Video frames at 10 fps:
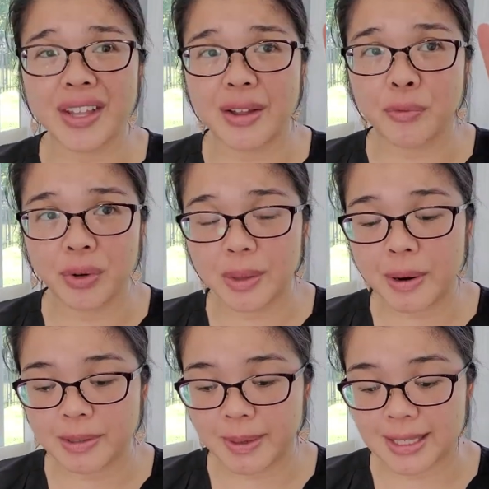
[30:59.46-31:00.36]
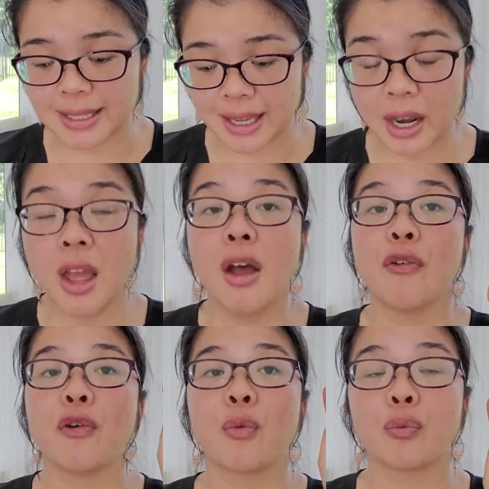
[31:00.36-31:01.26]
It really pressed my skin.
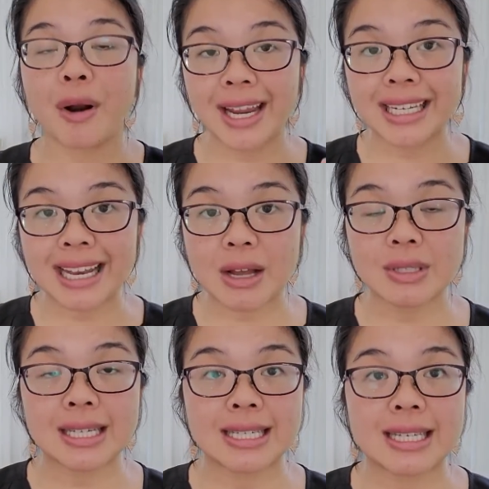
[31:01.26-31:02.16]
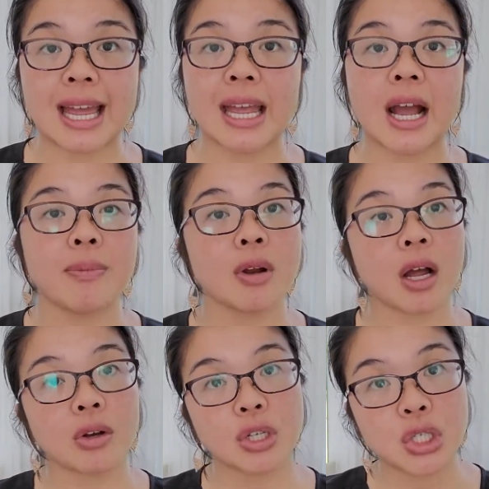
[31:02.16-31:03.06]
For right now, today, I'm
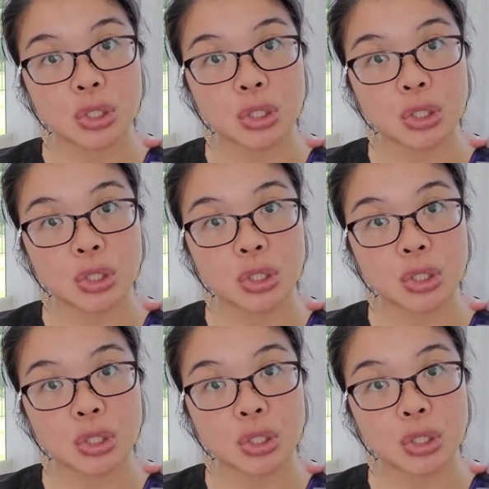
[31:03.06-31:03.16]
not going to